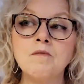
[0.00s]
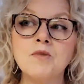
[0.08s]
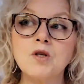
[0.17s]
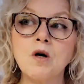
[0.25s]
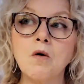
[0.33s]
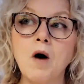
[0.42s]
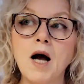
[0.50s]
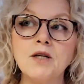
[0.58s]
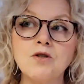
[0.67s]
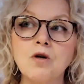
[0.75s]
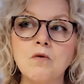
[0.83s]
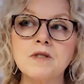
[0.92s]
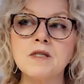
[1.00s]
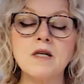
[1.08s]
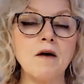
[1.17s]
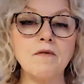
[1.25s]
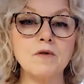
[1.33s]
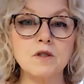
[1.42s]
So I chose
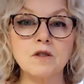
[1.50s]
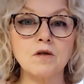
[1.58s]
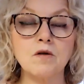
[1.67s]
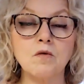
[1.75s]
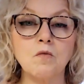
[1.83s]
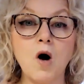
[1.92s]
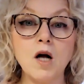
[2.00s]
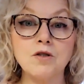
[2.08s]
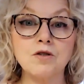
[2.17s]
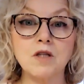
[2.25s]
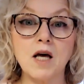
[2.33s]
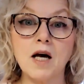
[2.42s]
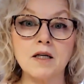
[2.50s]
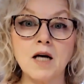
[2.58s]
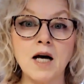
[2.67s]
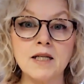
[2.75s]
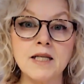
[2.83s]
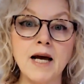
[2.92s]
never to watch that
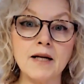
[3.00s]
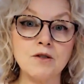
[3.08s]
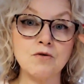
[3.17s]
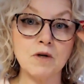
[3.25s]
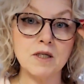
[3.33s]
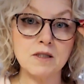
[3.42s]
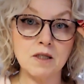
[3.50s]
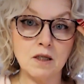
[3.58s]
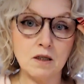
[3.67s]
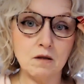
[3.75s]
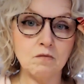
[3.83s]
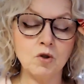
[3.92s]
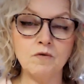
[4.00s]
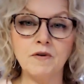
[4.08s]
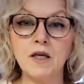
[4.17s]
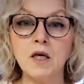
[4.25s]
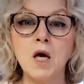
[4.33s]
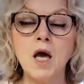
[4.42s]
contact tracing
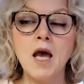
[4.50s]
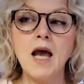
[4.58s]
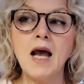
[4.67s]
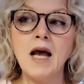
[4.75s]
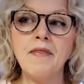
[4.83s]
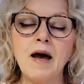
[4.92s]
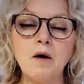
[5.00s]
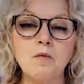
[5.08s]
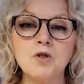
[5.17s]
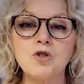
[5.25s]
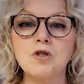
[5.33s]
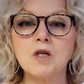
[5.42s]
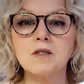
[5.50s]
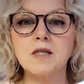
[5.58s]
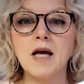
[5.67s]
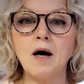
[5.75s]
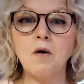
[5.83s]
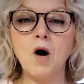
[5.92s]
movie. And that was just
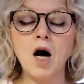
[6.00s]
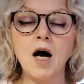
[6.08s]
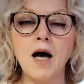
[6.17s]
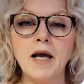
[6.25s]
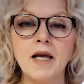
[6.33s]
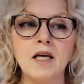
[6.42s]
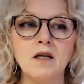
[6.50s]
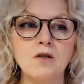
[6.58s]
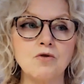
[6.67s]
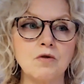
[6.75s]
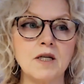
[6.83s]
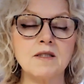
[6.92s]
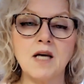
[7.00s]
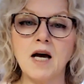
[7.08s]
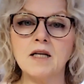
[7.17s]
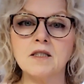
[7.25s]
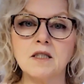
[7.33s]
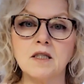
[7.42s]
how I
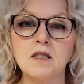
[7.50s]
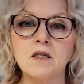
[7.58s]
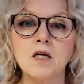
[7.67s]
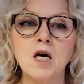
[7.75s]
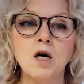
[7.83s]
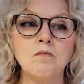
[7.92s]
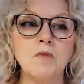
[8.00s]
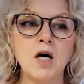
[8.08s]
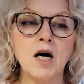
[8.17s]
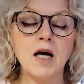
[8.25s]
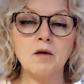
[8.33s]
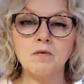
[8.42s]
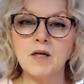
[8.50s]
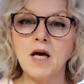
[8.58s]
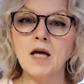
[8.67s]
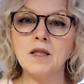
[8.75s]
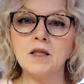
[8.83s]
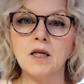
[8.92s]
transacted my
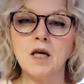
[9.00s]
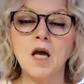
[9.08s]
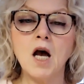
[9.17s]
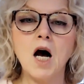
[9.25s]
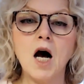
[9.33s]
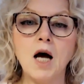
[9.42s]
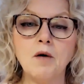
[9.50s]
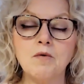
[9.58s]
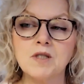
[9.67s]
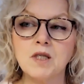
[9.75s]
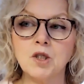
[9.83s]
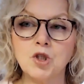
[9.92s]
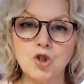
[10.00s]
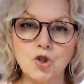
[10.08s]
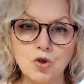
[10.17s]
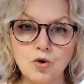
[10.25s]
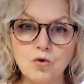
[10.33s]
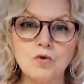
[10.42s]
reality. I was going to
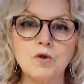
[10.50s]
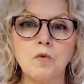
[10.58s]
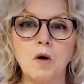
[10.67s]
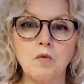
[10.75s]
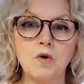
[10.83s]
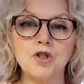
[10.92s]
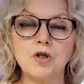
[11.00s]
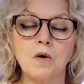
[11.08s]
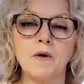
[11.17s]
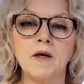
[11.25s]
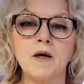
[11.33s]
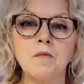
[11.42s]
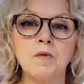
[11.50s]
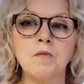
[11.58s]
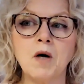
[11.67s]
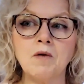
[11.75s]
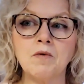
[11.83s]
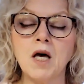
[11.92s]
choose what was showing up in
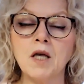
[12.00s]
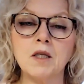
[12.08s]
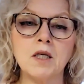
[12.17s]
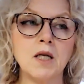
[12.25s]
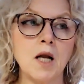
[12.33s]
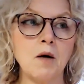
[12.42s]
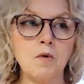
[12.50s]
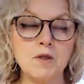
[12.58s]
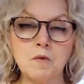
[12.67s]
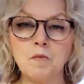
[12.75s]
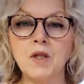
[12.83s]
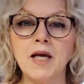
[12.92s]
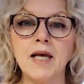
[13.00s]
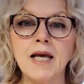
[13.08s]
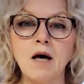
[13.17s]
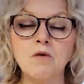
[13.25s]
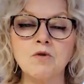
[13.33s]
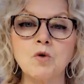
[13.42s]
my reality, and I wasn't
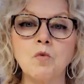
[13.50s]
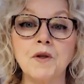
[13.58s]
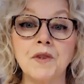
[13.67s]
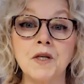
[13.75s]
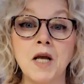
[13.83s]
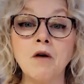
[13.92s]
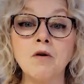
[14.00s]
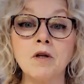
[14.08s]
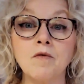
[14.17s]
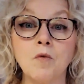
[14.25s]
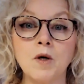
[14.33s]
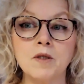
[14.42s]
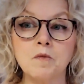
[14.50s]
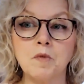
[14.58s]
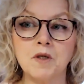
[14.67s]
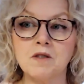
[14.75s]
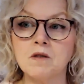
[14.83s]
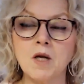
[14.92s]
playing out to what the narrative was,
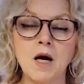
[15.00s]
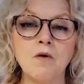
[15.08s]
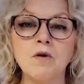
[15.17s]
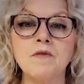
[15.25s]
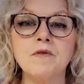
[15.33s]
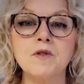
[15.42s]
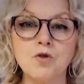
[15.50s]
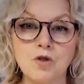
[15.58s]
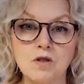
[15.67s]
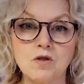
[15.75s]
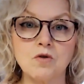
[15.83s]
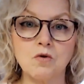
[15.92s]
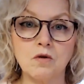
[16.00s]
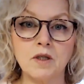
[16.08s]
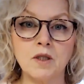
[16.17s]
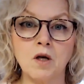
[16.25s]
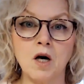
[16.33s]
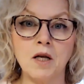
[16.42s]
because the narrative is just a
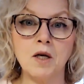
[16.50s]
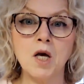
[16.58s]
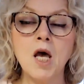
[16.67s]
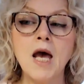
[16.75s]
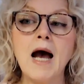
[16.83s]
storyline.